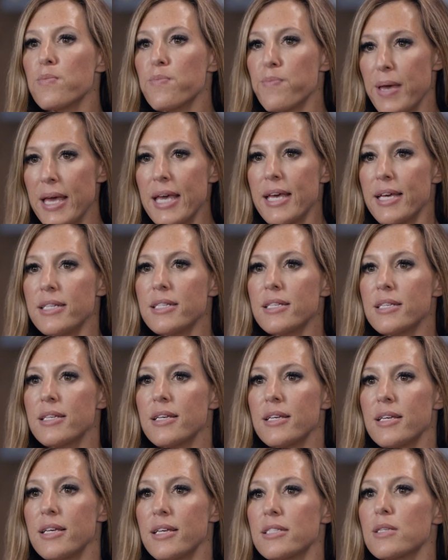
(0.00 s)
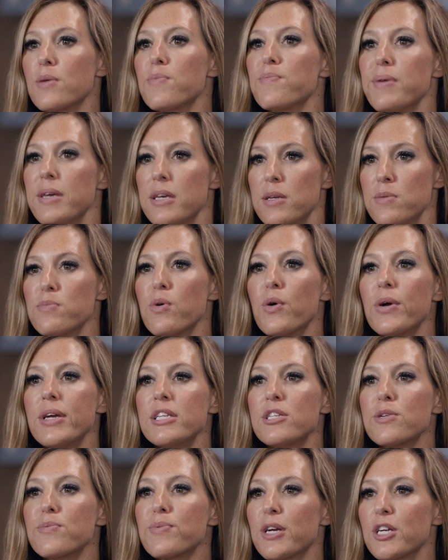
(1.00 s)
Pit is a
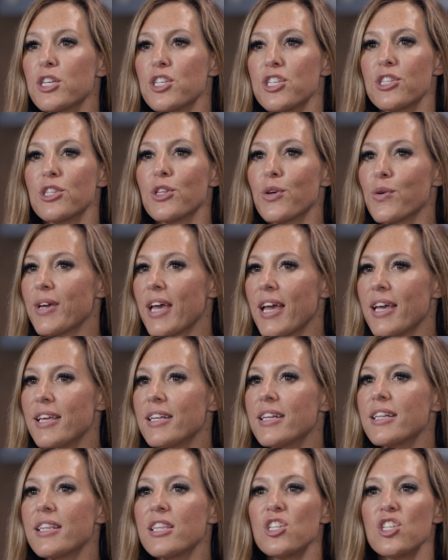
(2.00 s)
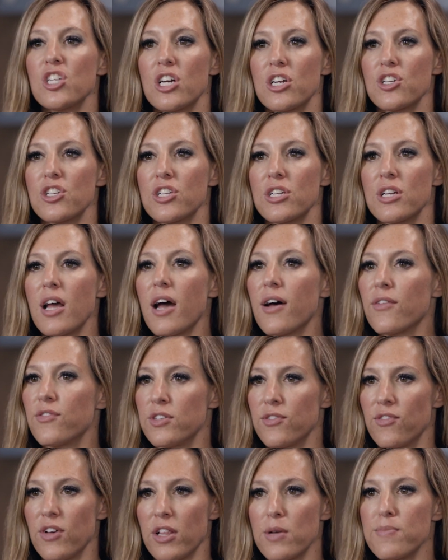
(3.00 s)
pinpoint depression located at the junction of
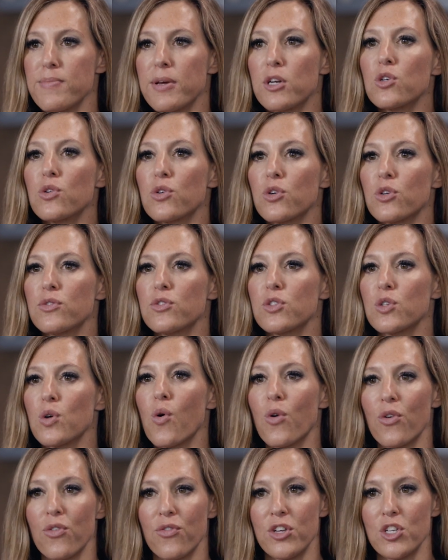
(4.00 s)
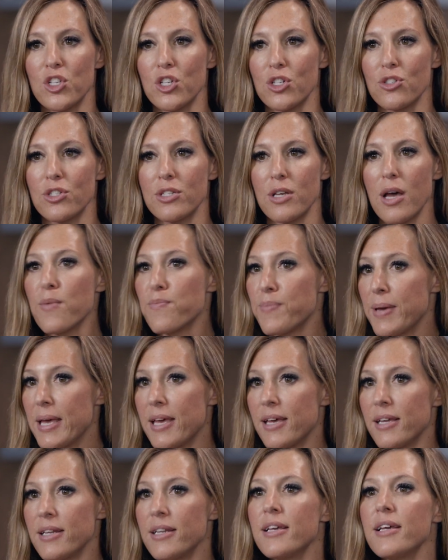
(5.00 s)
developmental grooves or fissures. A
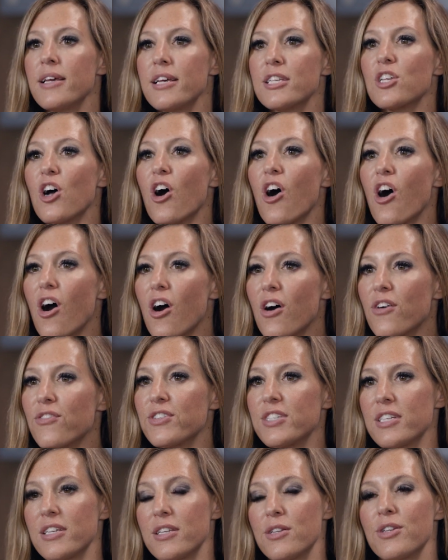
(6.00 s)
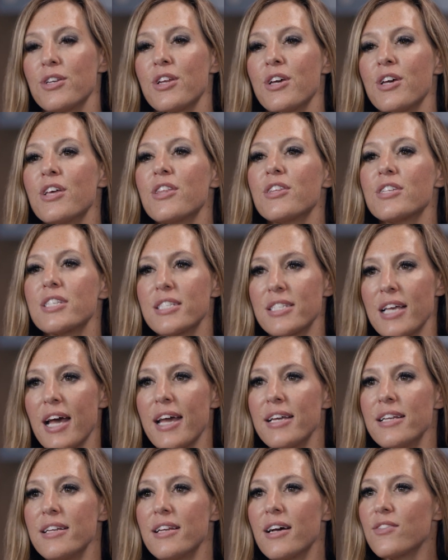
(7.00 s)
pit is often the
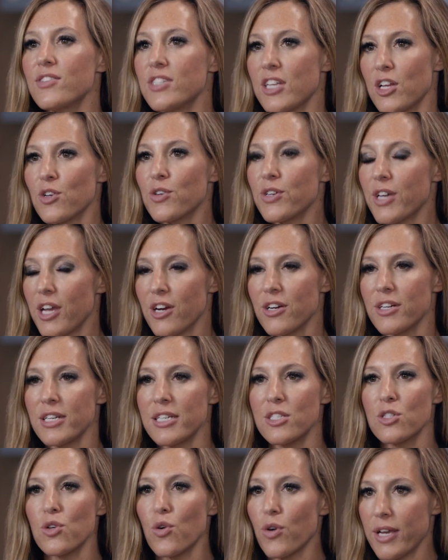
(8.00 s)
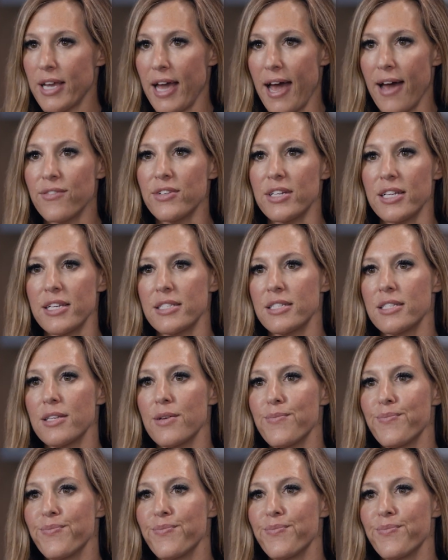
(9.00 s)
site of dental caries or cavities.